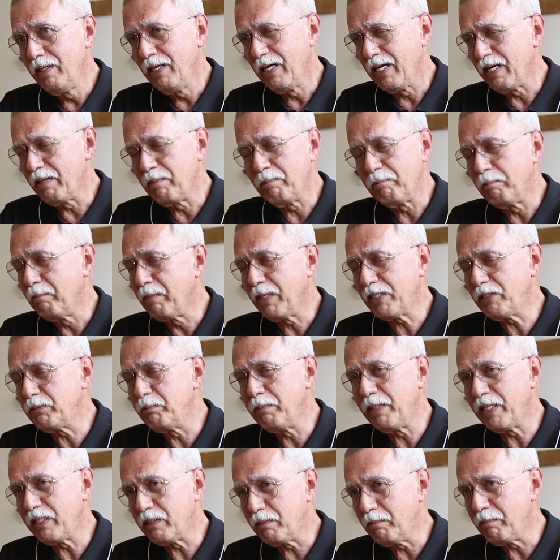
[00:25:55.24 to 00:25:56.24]
And much
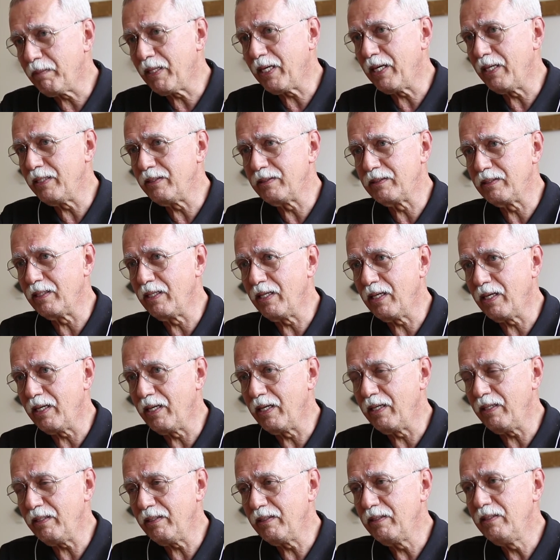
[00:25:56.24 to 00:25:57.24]
better minds than
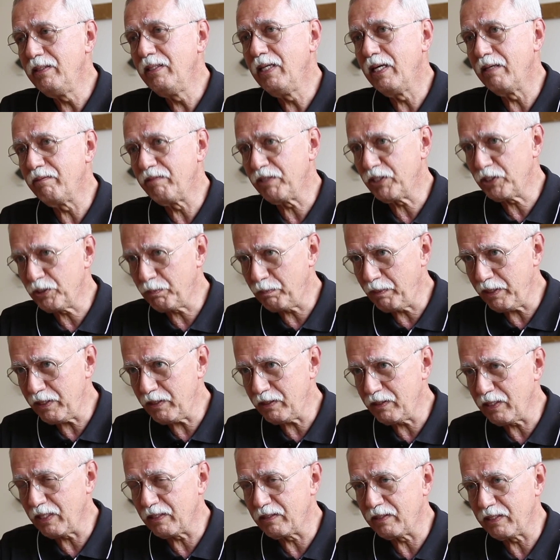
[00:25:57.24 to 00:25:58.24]
I have
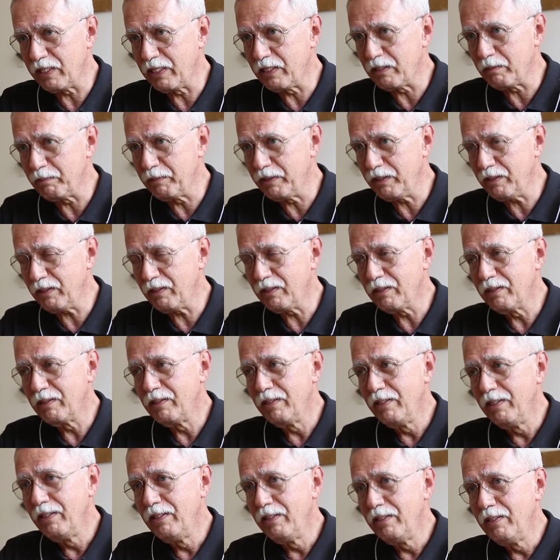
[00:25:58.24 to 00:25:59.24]
expressed that sentiment
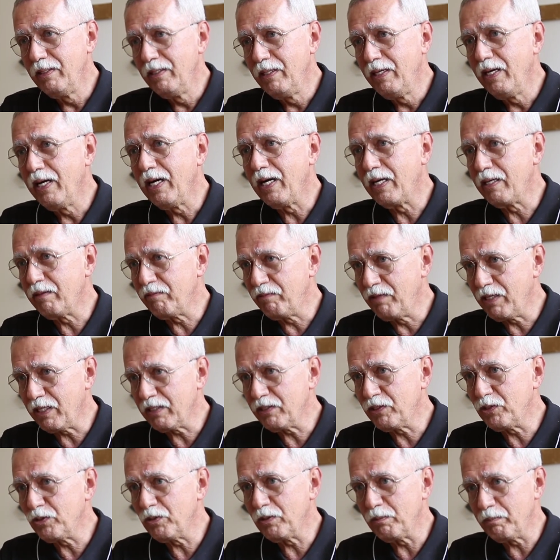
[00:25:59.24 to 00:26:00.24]
and have
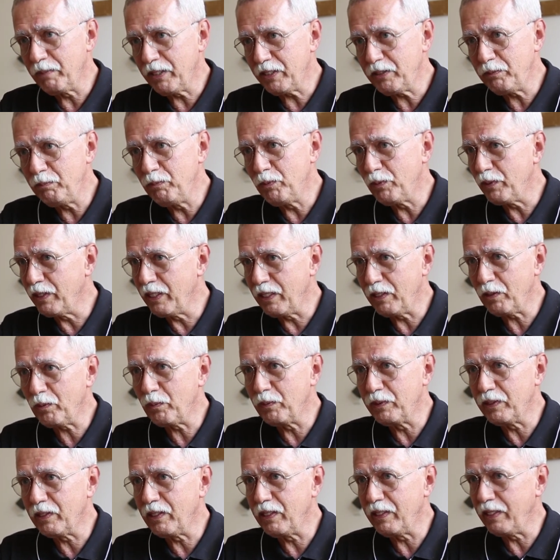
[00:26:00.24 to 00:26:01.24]
done so much more
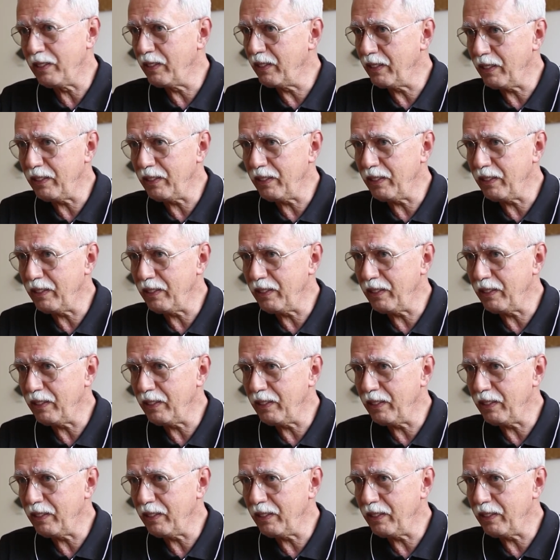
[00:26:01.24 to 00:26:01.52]
eloquently and